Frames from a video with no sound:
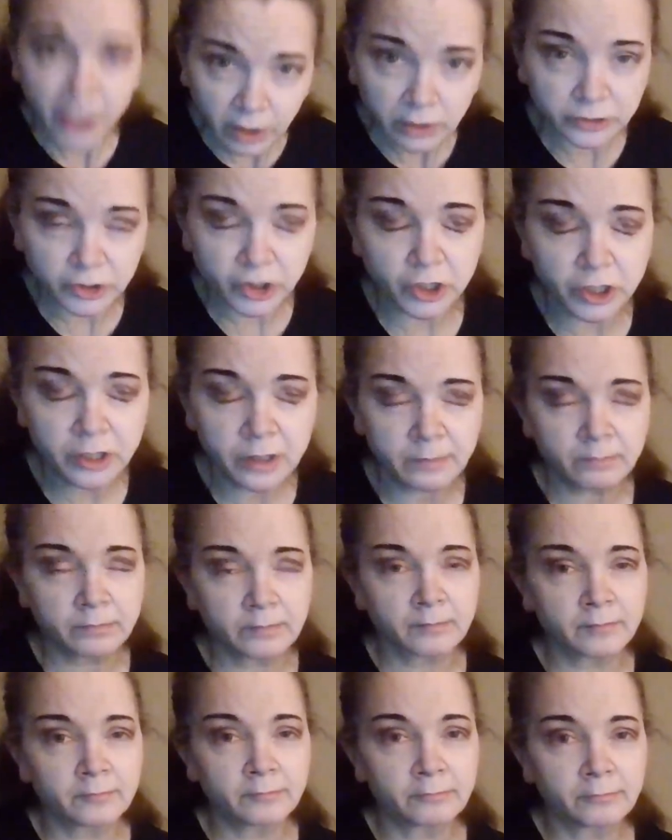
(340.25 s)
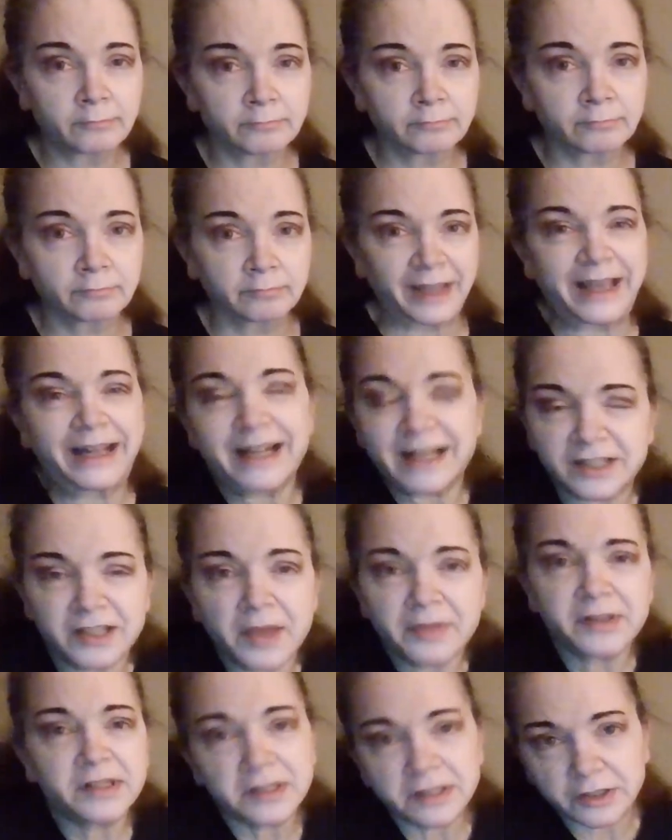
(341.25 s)
culture. It has
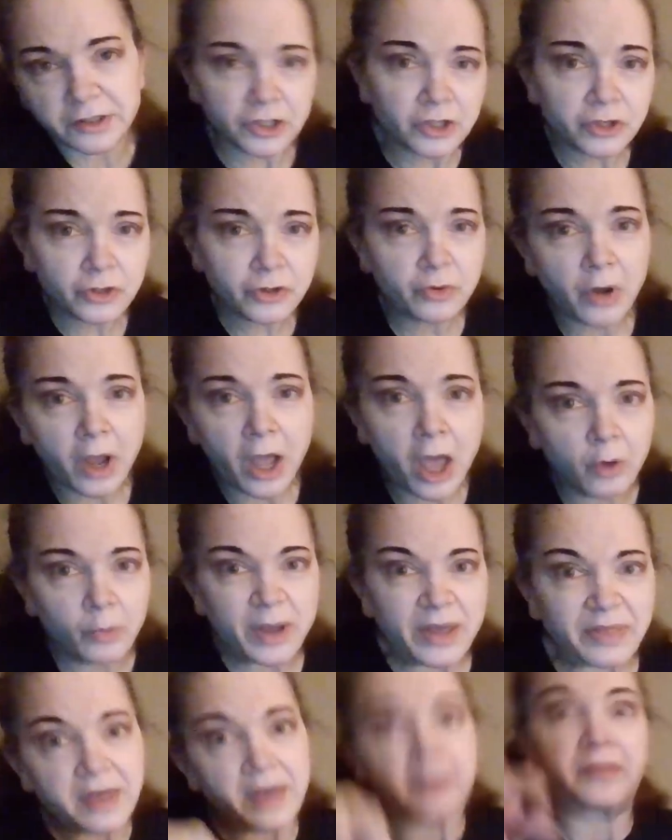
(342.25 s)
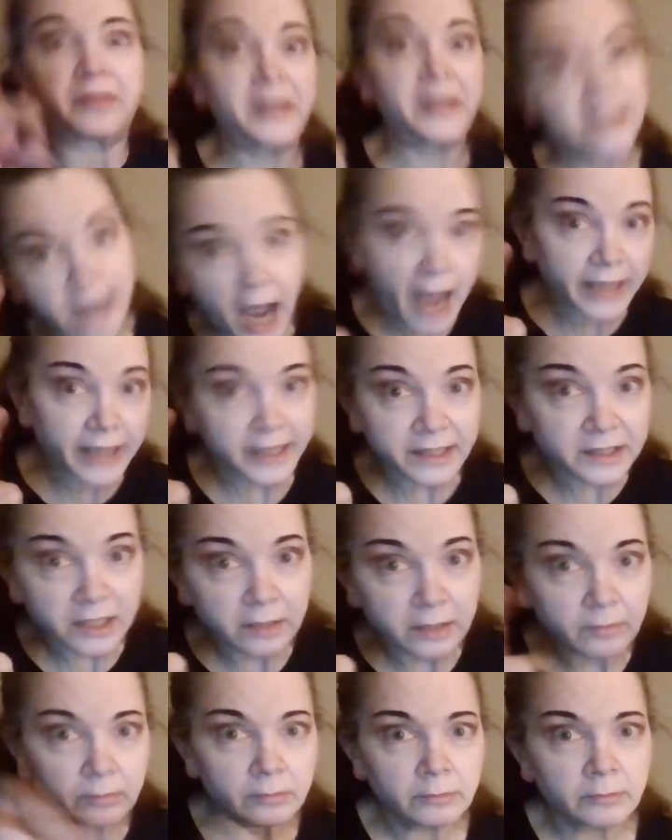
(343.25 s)
nothing to do with the
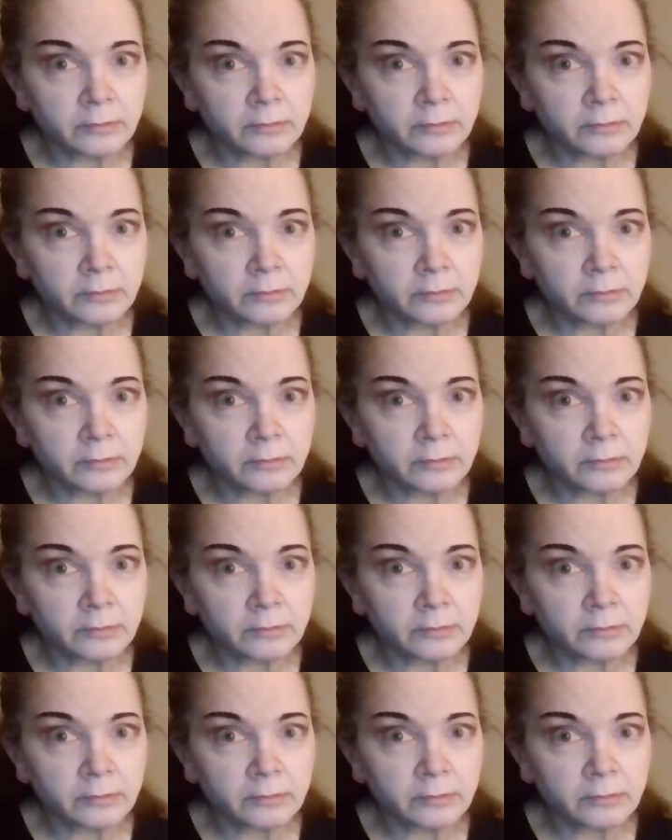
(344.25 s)
diet.